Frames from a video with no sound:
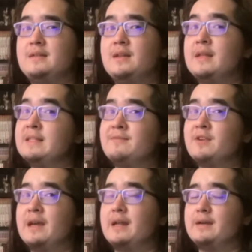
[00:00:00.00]
Unless I'm
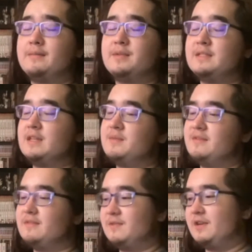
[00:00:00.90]
forgetting. Please tell me
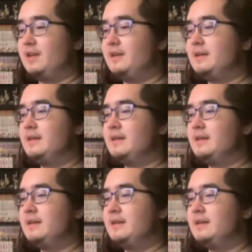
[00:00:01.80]
if I'm forgetting.